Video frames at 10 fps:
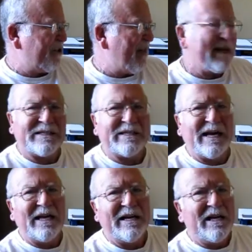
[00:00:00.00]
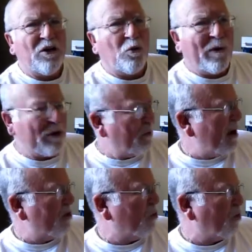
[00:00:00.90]
Testa went
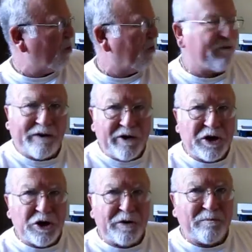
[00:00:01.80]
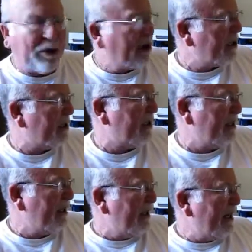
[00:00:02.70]
around the world. Very good book.
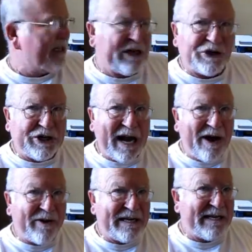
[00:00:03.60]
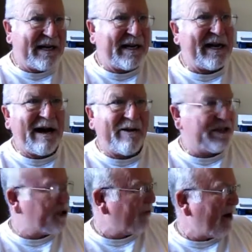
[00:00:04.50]
He tells you how he did it, how he
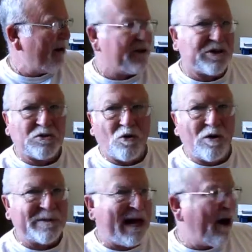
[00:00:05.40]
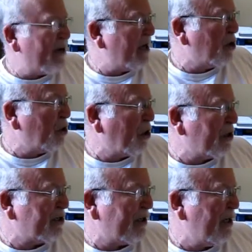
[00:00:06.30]
survived the storms, how he
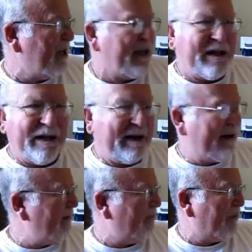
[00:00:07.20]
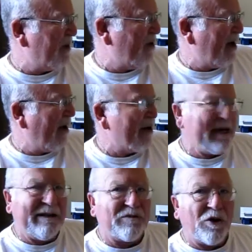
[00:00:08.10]
cooked, you know, how he
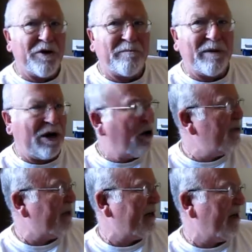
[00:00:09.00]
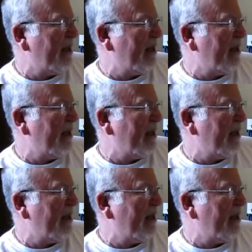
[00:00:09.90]
lived on the boat, and